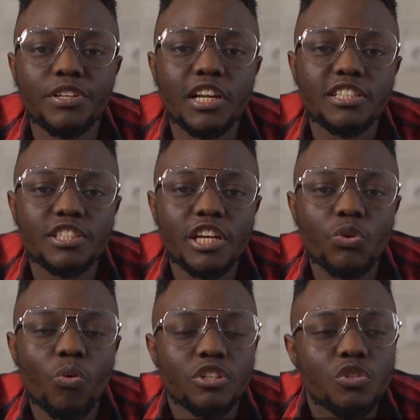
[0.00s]
Let's say you
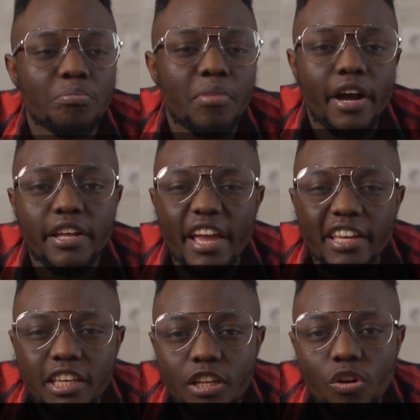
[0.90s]
want to buy a
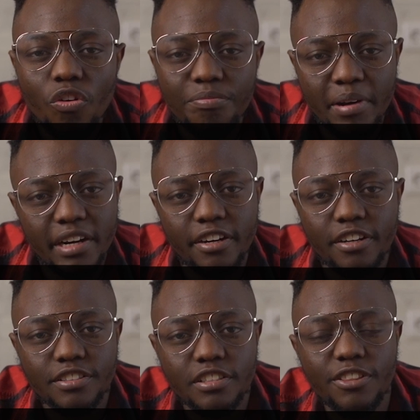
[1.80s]
kilo of
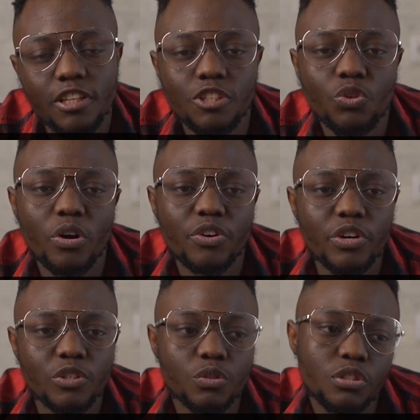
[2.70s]
bananas, and then you agree
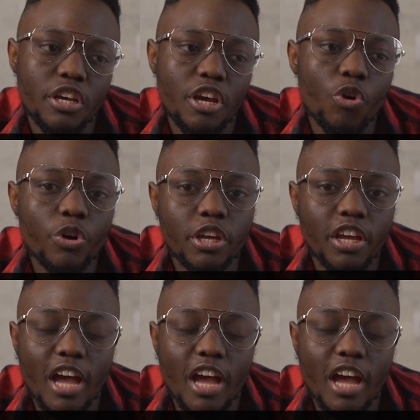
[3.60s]
to say, okay,